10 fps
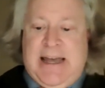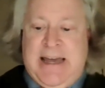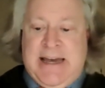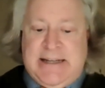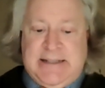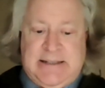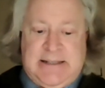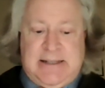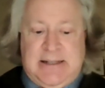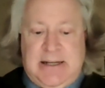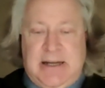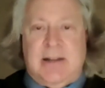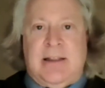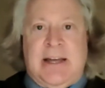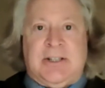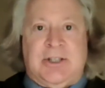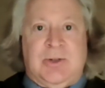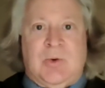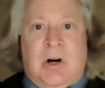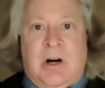and that
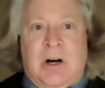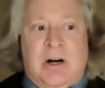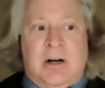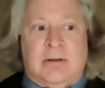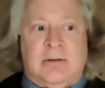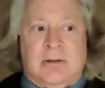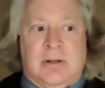you are,